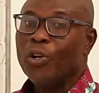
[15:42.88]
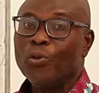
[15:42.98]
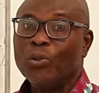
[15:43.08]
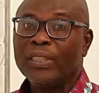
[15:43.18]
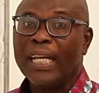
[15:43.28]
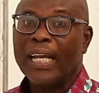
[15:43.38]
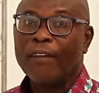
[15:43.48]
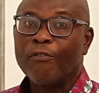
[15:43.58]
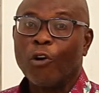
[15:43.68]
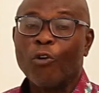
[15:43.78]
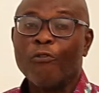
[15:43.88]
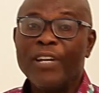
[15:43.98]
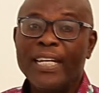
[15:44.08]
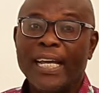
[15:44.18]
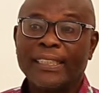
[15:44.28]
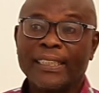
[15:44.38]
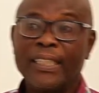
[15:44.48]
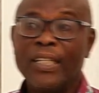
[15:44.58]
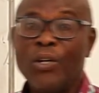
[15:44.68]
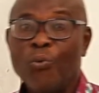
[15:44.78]
use for convenience,
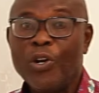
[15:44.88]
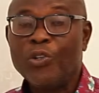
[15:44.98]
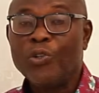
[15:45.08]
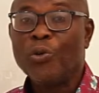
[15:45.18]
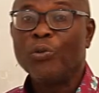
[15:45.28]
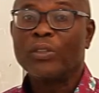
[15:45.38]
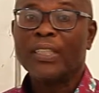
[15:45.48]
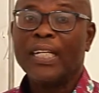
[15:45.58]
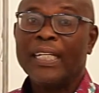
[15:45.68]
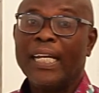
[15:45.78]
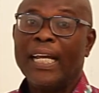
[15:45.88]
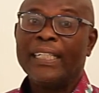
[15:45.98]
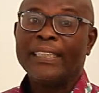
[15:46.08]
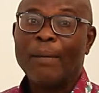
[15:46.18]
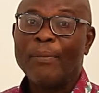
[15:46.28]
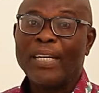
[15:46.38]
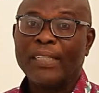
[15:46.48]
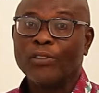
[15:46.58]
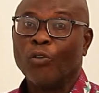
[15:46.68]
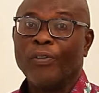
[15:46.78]
we use the determinant
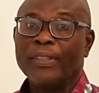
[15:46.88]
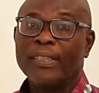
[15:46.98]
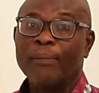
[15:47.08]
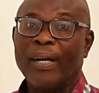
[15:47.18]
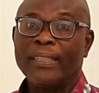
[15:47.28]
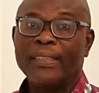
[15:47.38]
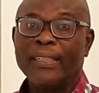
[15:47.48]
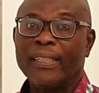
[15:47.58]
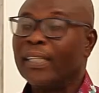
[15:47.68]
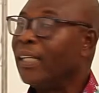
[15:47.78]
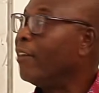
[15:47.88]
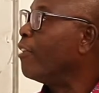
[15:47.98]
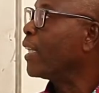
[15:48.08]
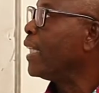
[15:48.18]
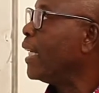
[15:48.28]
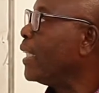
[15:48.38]
of a 3 by 3 vector.